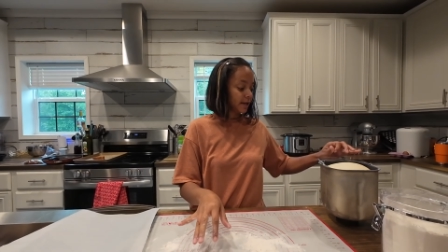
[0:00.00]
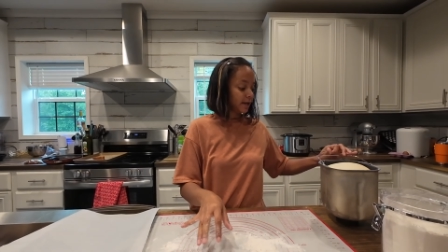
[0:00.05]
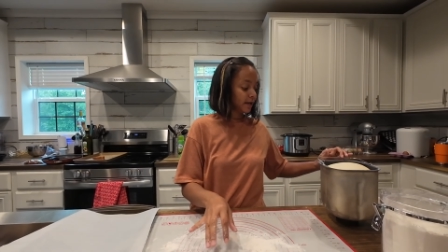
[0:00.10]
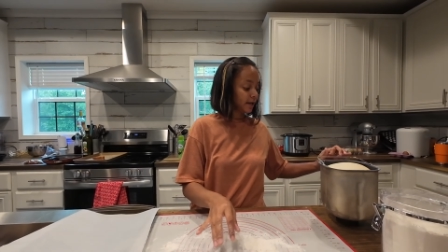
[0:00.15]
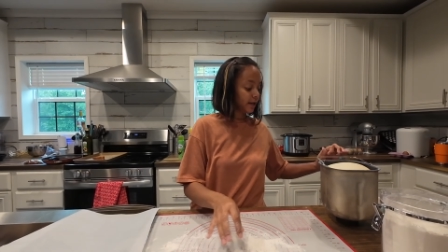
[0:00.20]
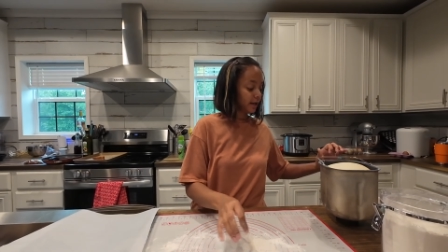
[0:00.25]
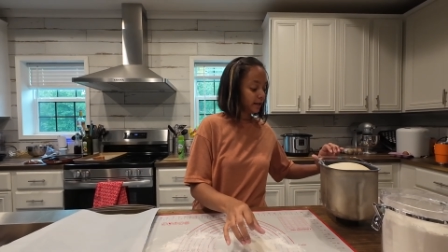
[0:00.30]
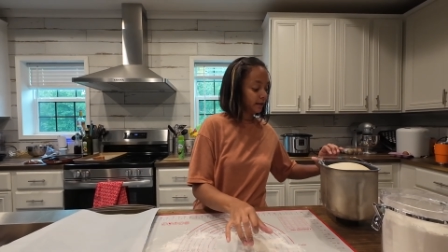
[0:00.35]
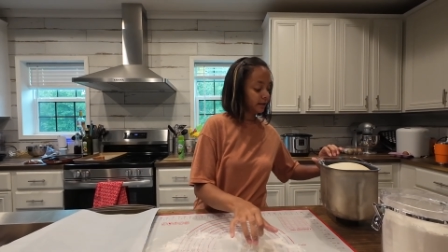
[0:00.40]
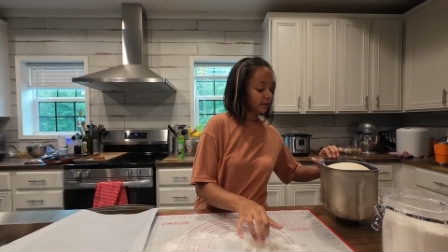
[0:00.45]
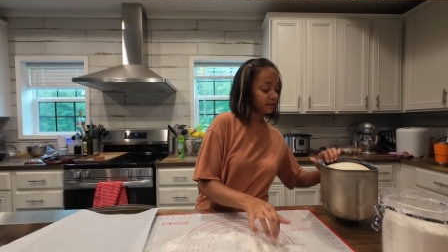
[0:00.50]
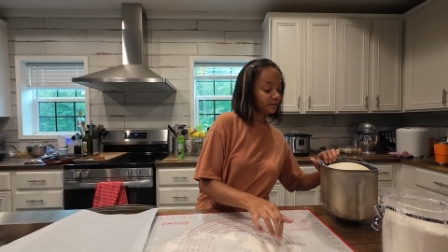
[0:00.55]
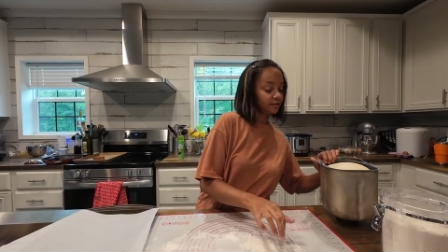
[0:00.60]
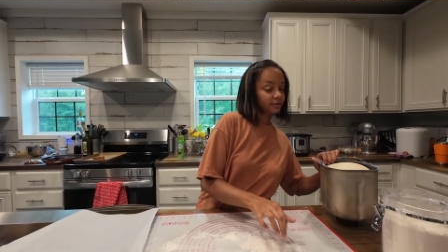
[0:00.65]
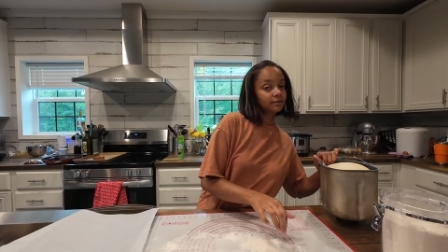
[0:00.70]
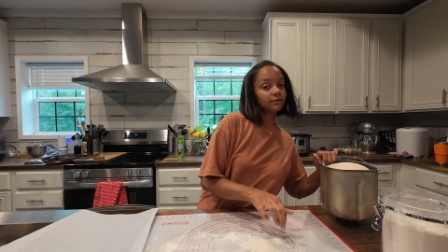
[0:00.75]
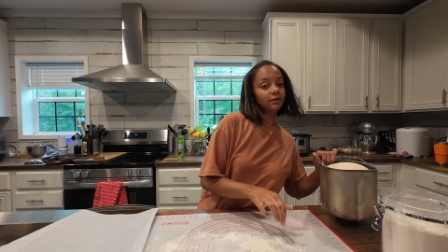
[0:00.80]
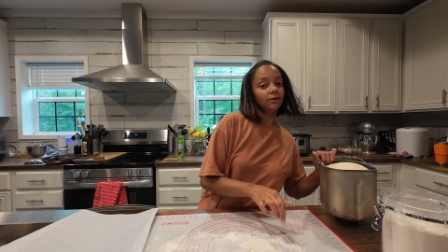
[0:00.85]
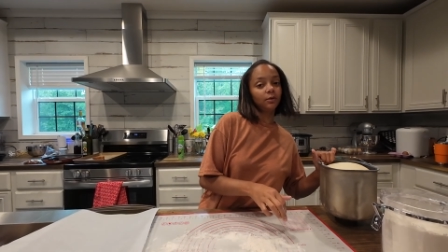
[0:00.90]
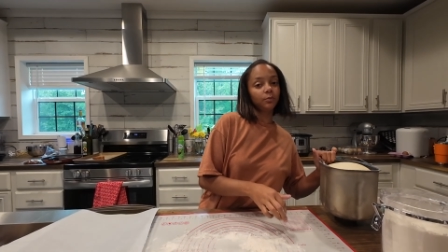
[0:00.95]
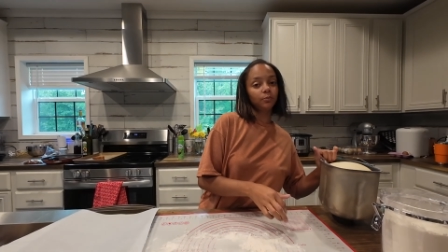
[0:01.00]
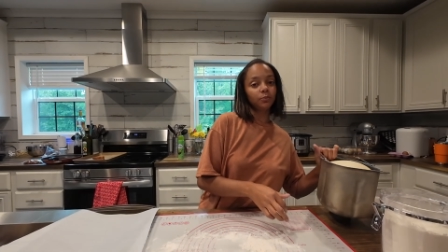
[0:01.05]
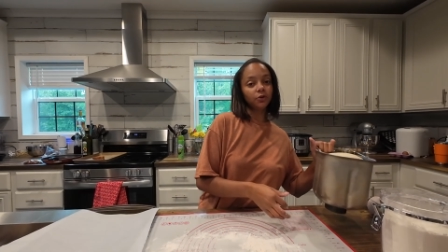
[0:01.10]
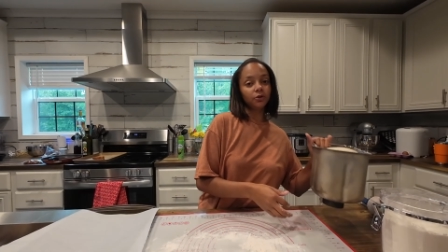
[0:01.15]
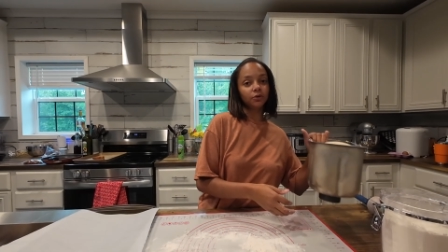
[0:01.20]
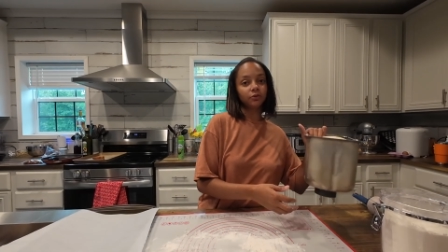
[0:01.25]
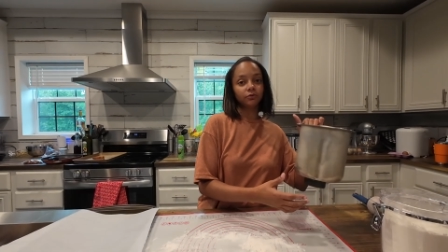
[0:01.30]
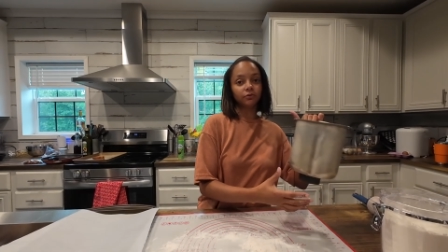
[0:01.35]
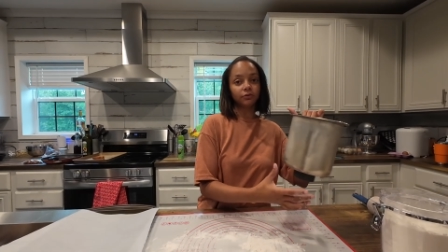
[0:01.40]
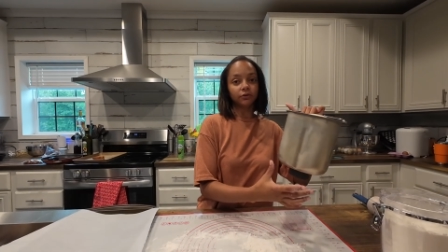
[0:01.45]
and it's so
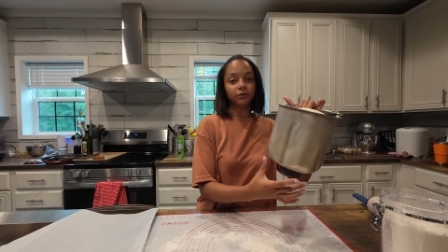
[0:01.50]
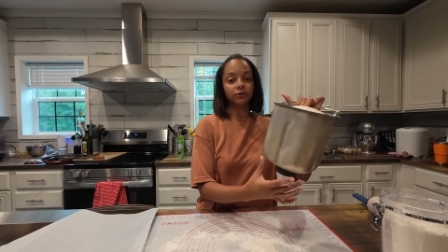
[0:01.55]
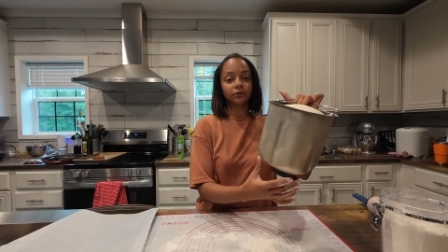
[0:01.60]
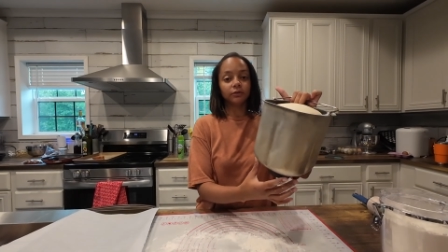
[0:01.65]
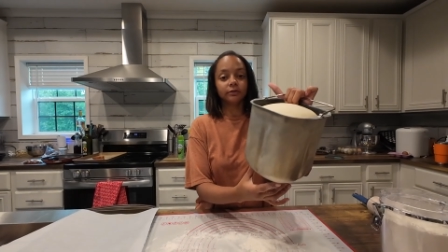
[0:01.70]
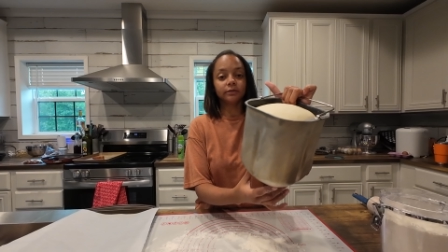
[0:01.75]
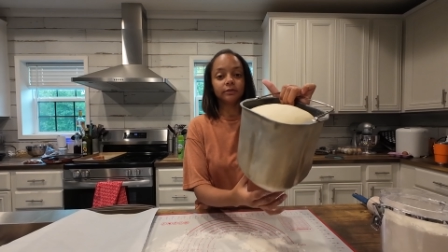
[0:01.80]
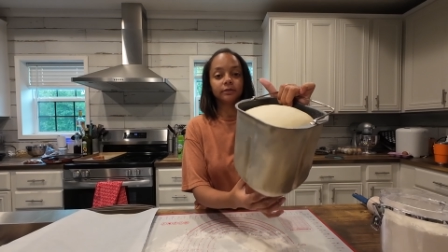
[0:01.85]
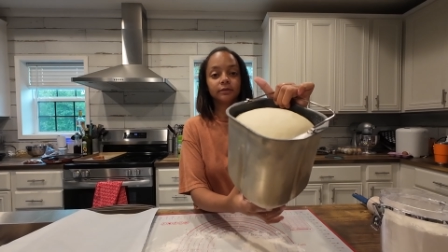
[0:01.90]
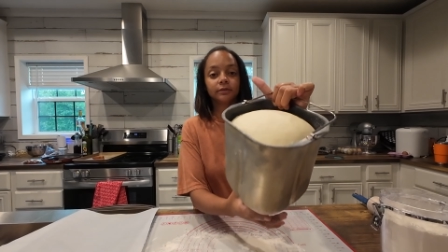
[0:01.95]
beautiful.